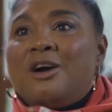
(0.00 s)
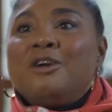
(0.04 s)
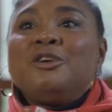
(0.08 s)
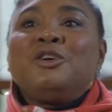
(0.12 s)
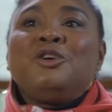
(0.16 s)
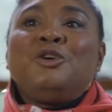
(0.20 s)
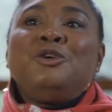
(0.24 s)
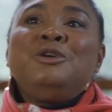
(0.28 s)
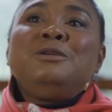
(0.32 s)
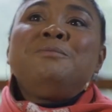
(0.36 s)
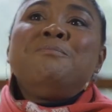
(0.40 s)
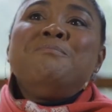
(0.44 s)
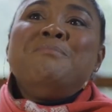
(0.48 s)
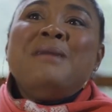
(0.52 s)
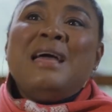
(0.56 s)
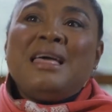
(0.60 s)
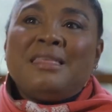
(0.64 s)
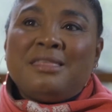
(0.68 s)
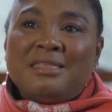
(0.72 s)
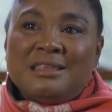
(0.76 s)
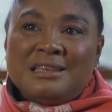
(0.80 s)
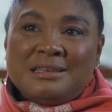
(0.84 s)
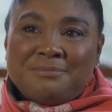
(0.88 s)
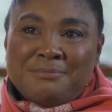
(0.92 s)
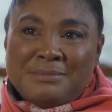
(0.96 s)
are good
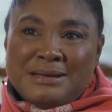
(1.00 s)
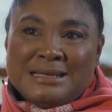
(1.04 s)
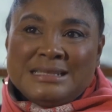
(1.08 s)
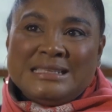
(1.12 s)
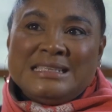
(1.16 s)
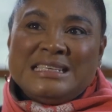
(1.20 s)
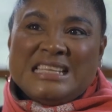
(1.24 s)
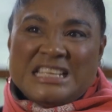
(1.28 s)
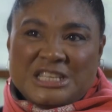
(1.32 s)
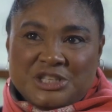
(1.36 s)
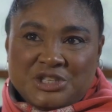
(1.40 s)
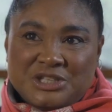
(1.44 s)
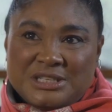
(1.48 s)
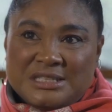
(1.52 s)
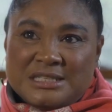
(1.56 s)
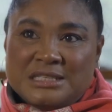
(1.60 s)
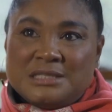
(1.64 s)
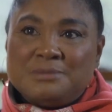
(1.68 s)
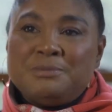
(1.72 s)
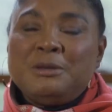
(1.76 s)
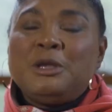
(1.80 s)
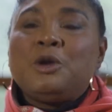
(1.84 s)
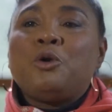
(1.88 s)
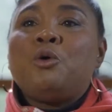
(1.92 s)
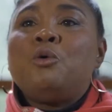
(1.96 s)

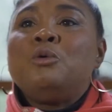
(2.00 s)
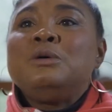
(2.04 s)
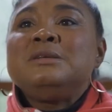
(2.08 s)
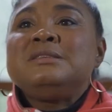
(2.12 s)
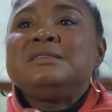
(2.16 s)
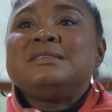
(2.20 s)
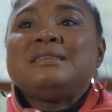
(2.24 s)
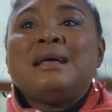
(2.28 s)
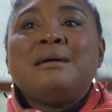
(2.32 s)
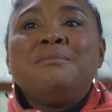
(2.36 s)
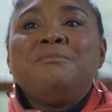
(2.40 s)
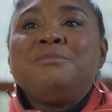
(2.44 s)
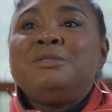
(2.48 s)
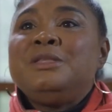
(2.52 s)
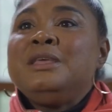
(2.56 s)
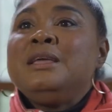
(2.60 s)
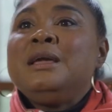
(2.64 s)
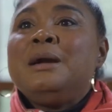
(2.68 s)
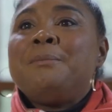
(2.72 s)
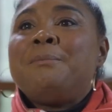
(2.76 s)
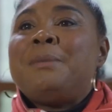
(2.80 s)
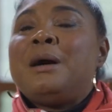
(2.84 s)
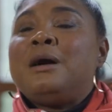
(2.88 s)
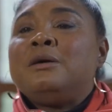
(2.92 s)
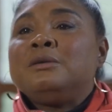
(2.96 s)
mathematicians because something
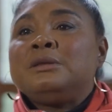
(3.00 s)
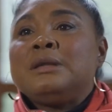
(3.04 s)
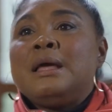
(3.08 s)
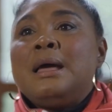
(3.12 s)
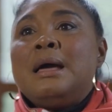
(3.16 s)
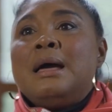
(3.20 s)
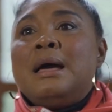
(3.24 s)
about